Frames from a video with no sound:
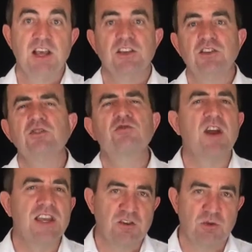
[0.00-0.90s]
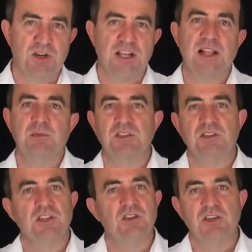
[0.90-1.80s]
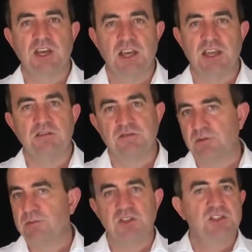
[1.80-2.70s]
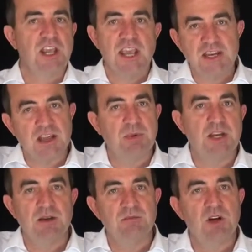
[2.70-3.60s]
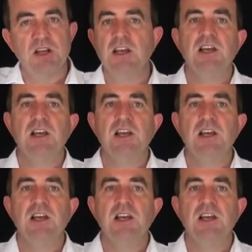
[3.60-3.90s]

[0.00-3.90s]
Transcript: So great comedy clubs in the UK, from the Stand Up in Edinburgh,